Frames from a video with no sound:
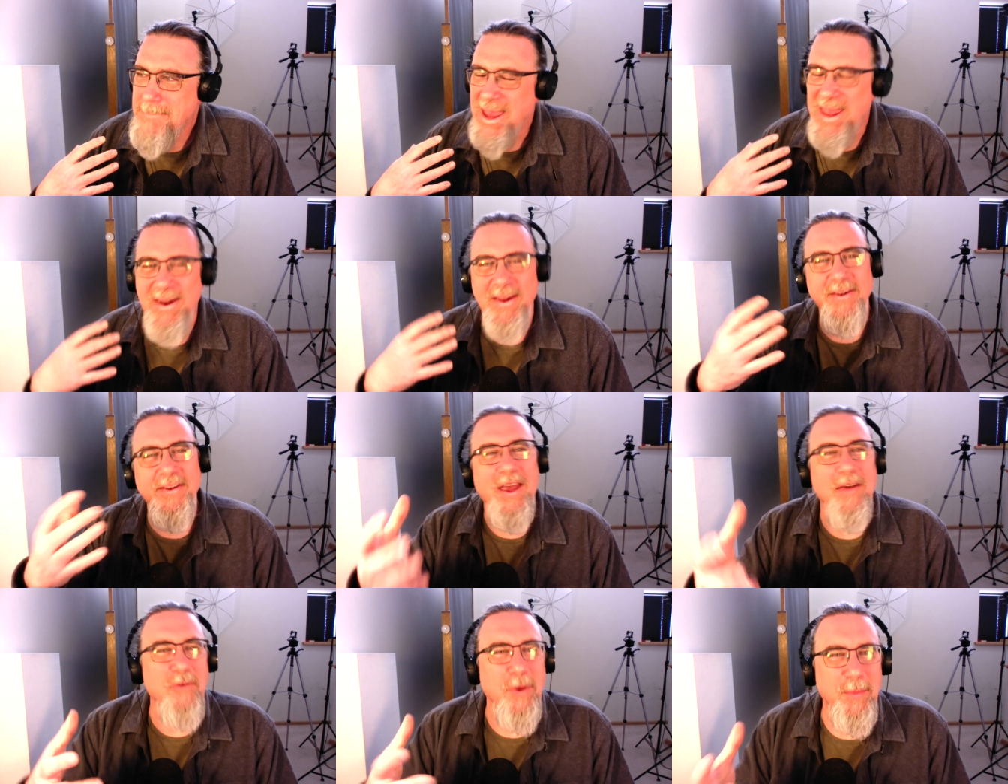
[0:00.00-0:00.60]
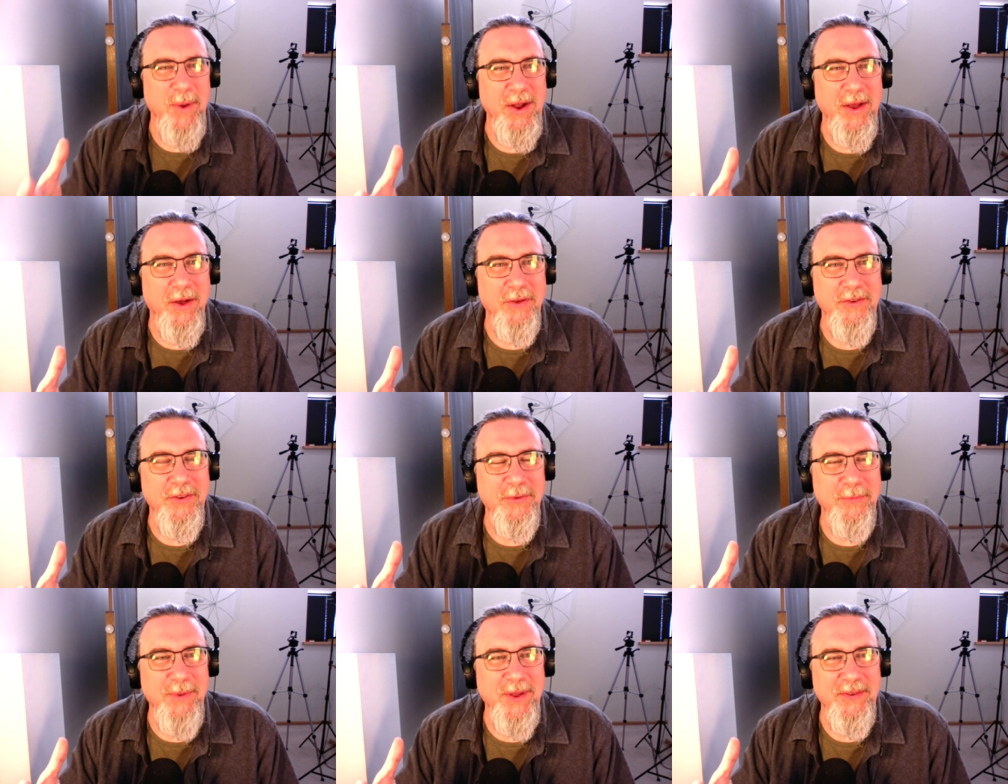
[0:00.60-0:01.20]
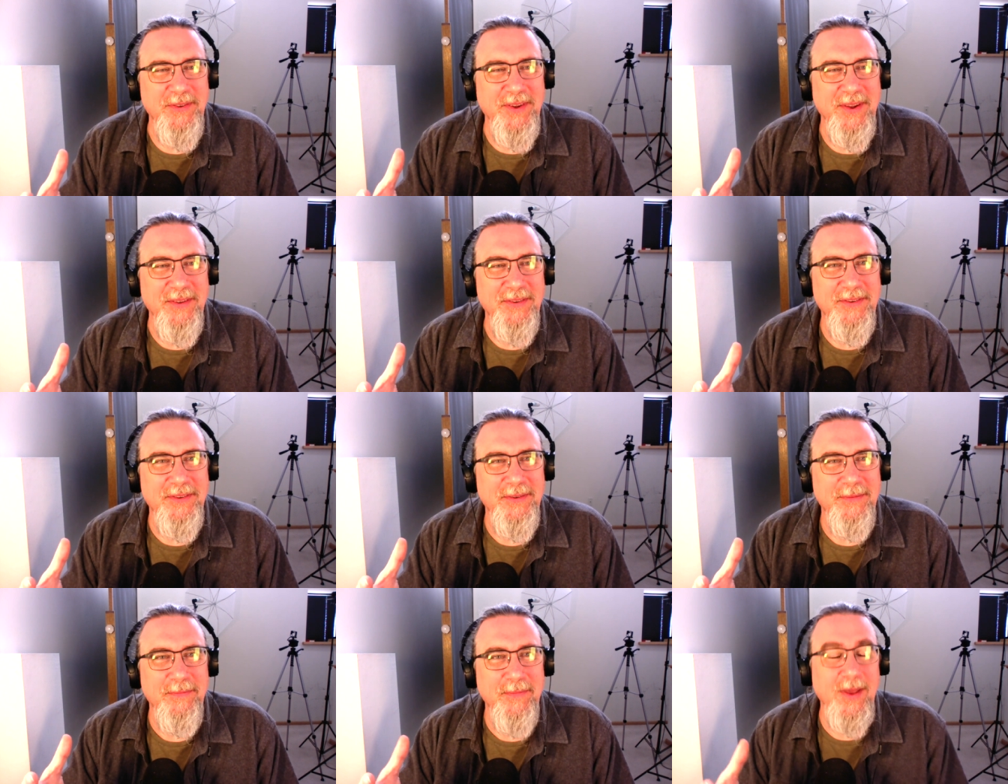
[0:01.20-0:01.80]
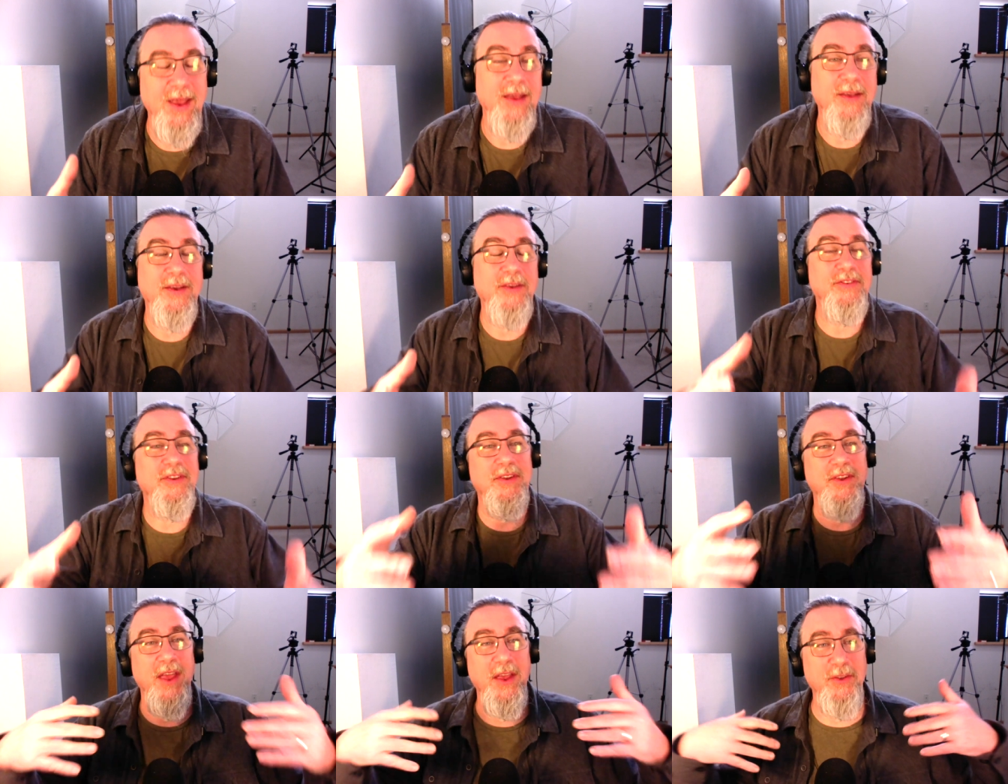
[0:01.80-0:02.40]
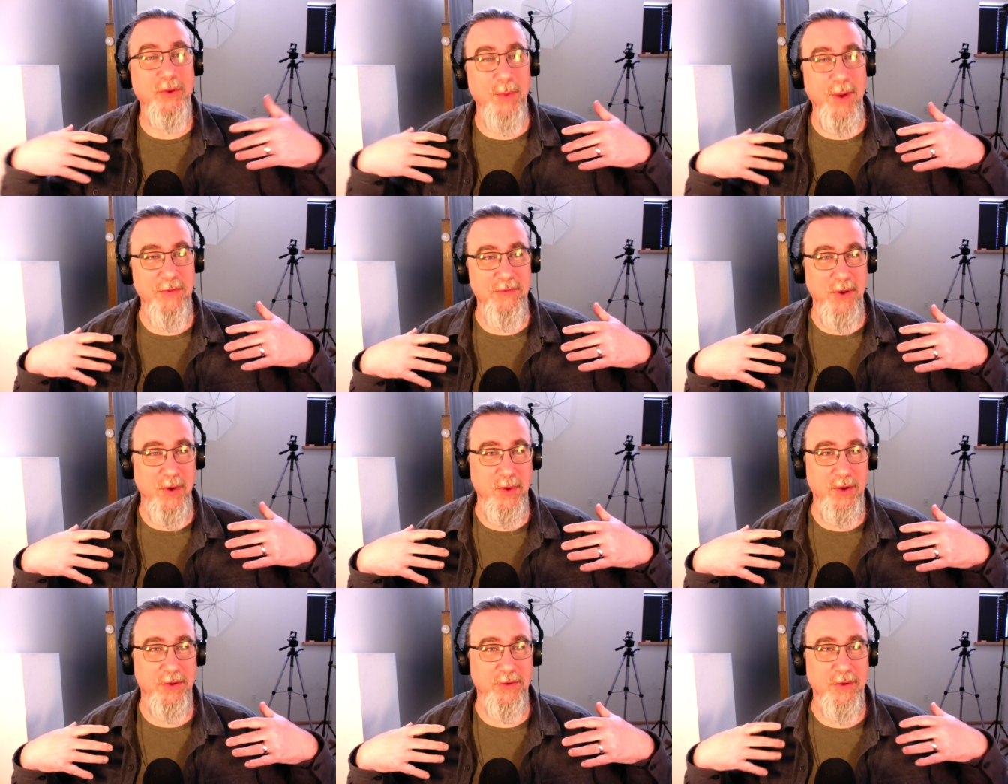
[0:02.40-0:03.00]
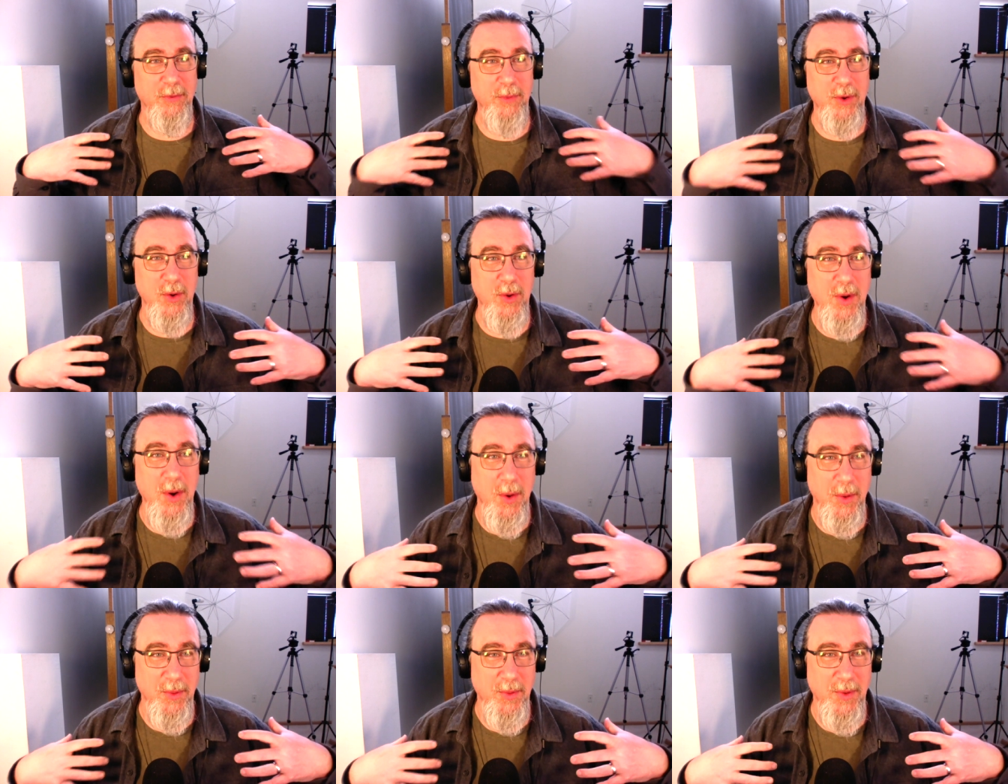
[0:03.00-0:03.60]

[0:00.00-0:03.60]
get into everybody else's business, because it takes away focus from your own,